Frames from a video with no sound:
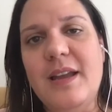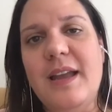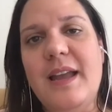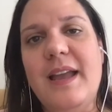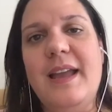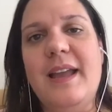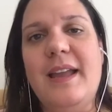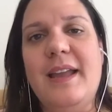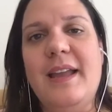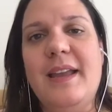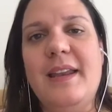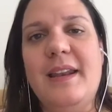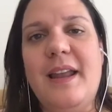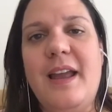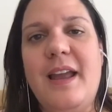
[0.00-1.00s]

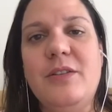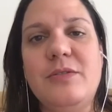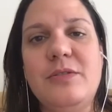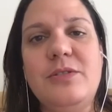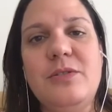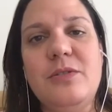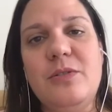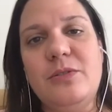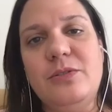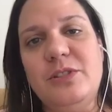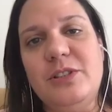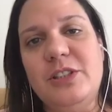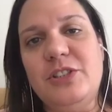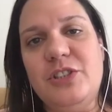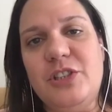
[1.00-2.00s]
And I used to go to
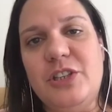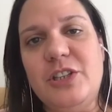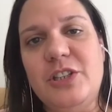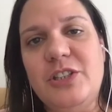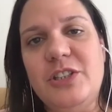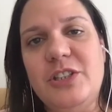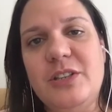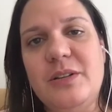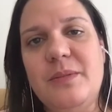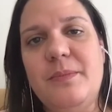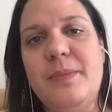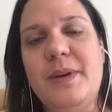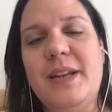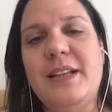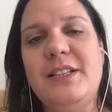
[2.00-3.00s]
the church,
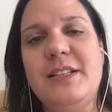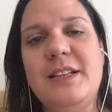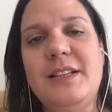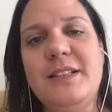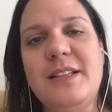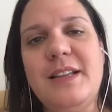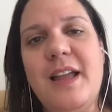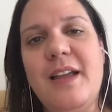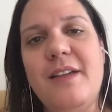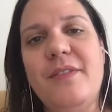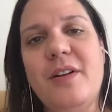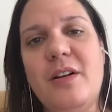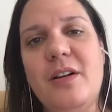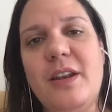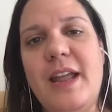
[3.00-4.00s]
but I didn't have a
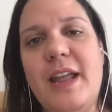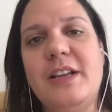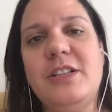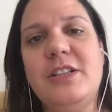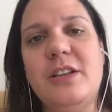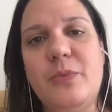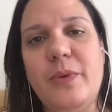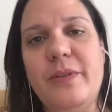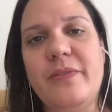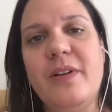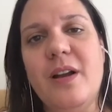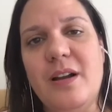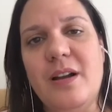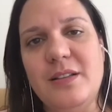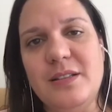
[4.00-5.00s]
connection with
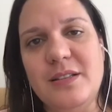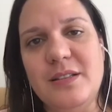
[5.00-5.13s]
God.